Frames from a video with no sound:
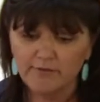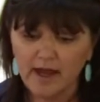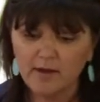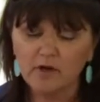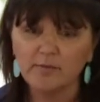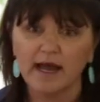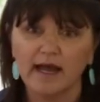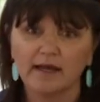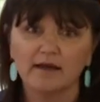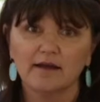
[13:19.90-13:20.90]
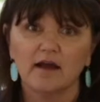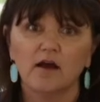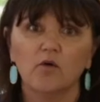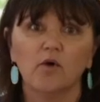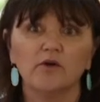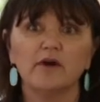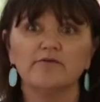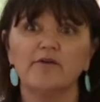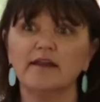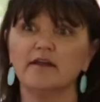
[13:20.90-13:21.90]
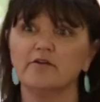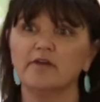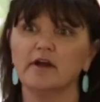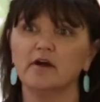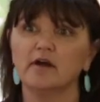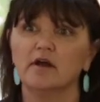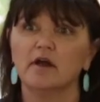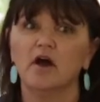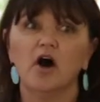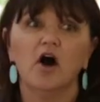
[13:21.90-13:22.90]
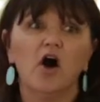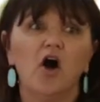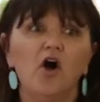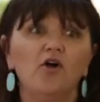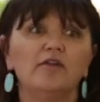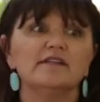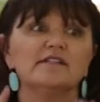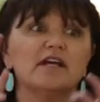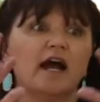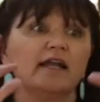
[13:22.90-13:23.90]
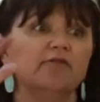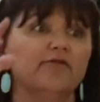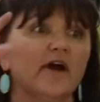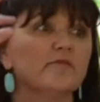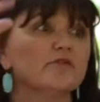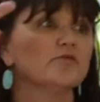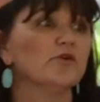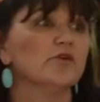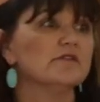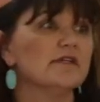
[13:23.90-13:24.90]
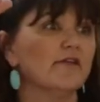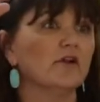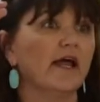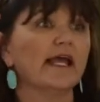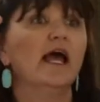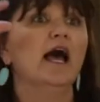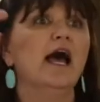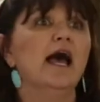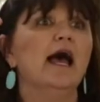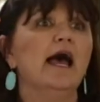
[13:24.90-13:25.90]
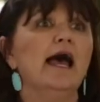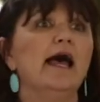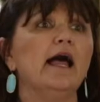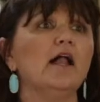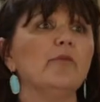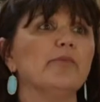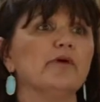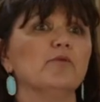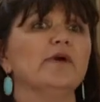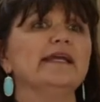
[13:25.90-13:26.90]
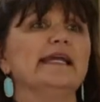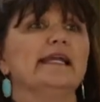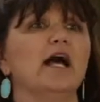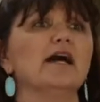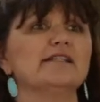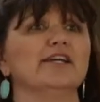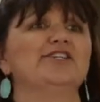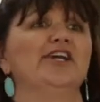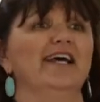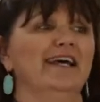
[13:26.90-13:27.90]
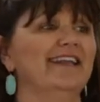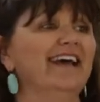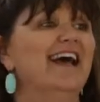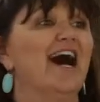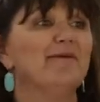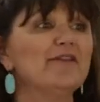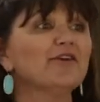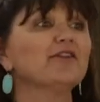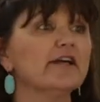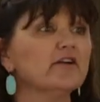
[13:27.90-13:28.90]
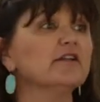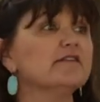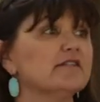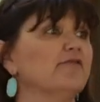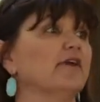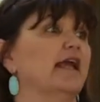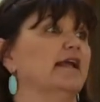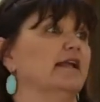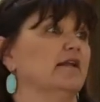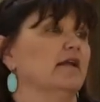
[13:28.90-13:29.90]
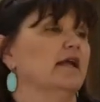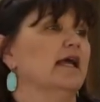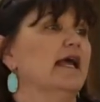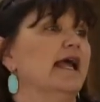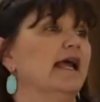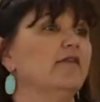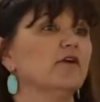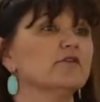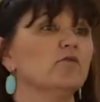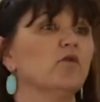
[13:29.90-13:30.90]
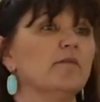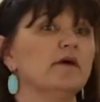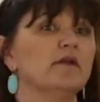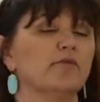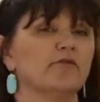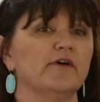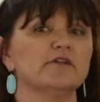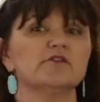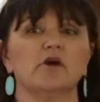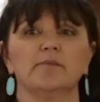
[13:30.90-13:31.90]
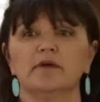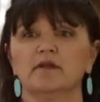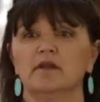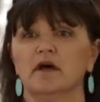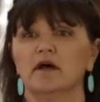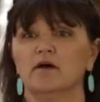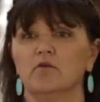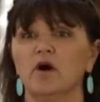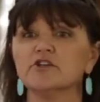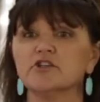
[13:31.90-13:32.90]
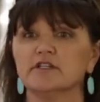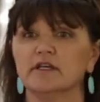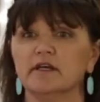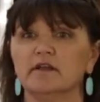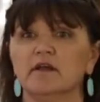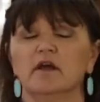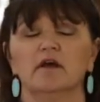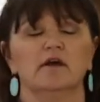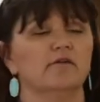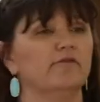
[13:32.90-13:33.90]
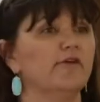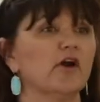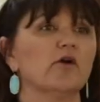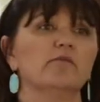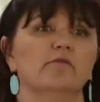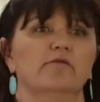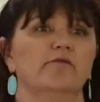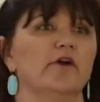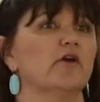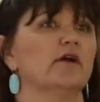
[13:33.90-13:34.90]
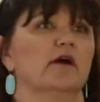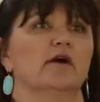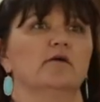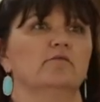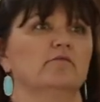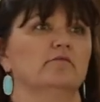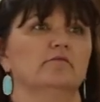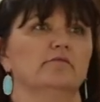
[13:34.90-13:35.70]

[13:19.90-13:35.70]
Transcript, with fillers: fabric back, what do I find under there? All these tiny fibrous roots. And they're like, help, we need oxygen. I mean, they're literally suffocating. And there's a woman, a professor up in uh, Washington, very, very um,